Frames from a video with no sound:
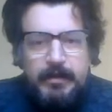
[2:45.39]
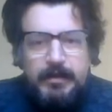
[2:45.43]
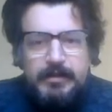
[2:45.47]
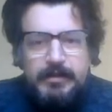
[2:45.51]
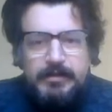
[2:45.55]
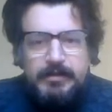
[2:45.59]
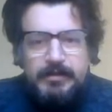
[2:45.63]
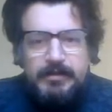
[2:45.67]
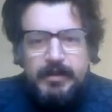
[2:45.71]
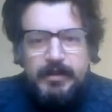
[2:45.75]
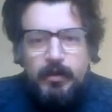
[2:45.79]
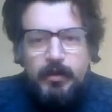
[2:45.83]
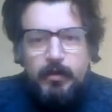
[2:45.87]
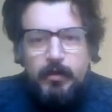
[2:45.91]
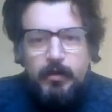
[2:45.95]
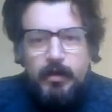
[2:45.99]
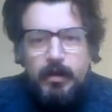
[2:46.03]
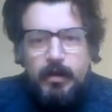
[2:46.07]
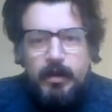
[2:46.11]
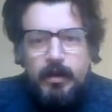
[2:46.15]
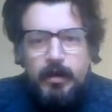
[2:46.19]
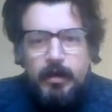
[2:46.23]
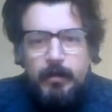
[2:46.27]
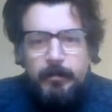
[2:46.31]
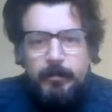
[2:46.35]
So
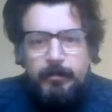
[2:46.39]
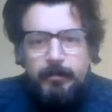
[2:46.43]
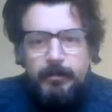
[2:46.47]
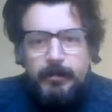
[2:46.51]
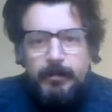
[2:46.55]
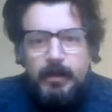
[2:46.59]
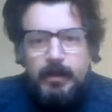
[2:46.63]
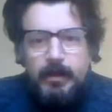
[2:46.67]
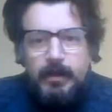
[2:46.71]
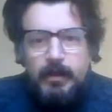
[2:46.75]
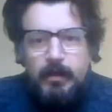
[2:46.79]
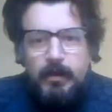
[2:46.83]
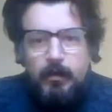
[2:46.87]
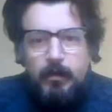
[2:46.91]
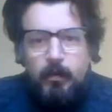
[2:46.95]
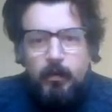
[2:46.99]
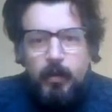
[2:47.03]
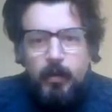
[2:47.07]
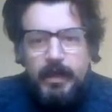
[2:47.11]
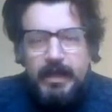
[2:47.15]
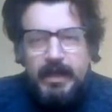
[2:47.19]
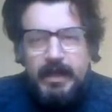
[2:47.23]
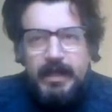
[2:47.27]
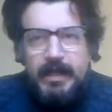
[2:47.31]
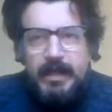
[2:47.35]

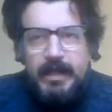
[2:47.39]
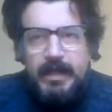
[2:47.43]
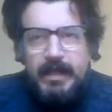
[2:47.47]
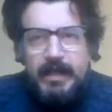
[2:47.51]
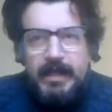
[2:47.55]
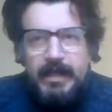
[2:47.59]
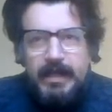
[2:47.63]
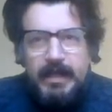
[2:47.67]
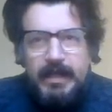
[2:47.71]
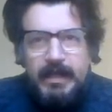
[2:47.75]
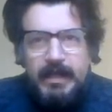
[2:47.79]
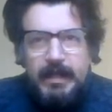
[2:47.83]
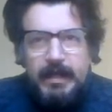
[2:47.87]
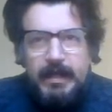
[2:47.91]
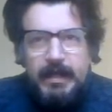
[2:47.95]
we